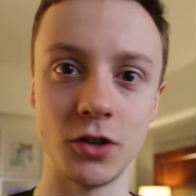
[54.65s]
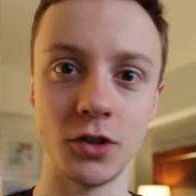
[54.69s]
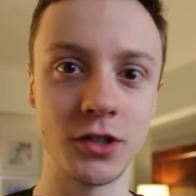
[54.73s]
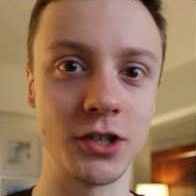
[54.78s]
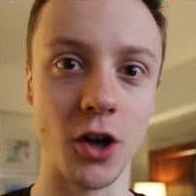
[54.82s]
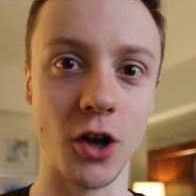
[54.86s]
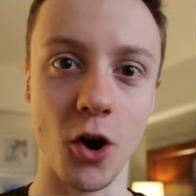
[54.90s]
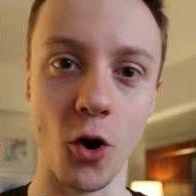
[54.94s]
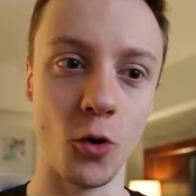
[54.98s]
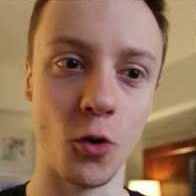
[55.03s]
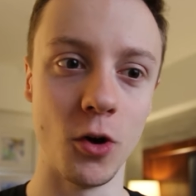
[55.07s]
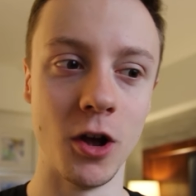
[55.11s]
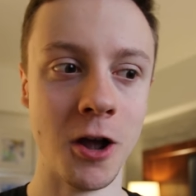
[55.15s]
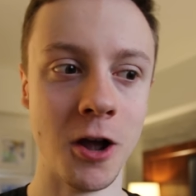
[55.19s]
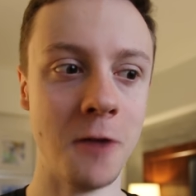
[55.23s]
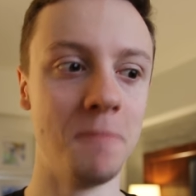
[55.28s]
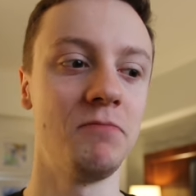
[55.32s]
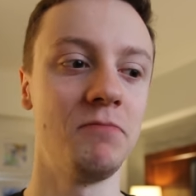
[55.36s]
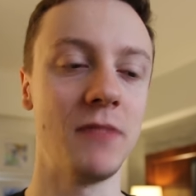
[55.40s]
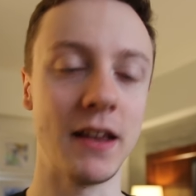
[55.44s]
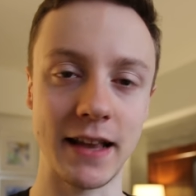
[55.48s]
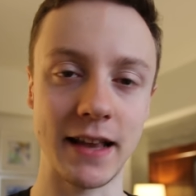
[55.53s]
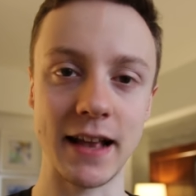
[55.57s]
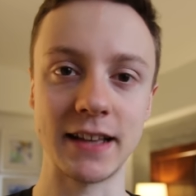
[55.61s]
so
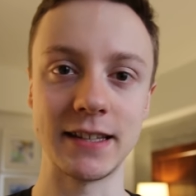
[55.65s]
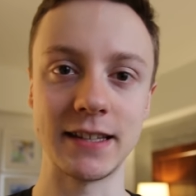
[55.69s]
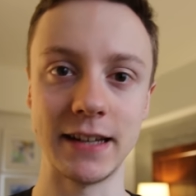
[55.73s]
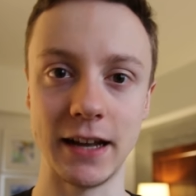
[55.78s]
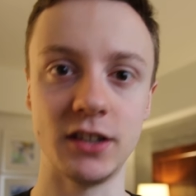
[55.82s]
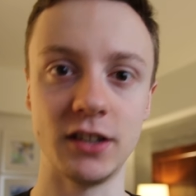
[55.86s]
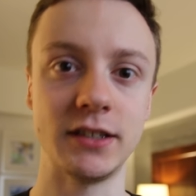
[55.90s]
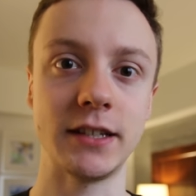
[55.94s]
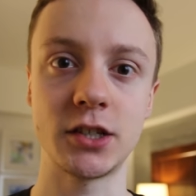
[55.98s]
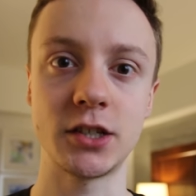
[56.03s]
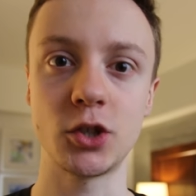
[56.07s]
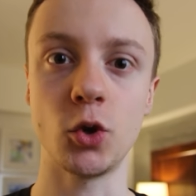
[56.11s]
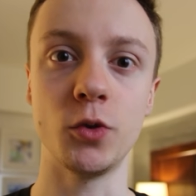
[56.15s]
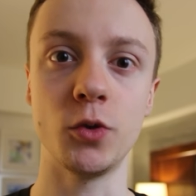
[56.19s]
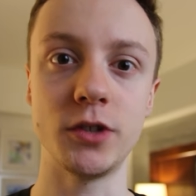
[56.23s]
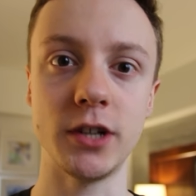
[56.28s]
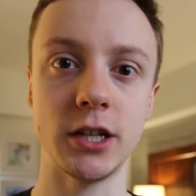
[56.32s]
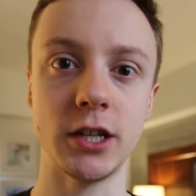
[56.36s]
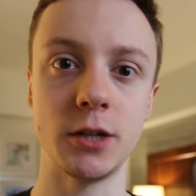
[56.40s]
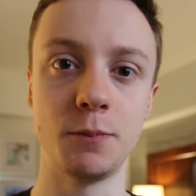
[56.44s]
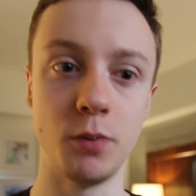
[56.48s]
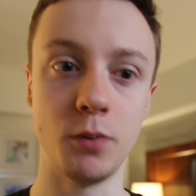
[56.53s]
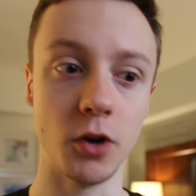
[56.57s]
it gets a little distorted.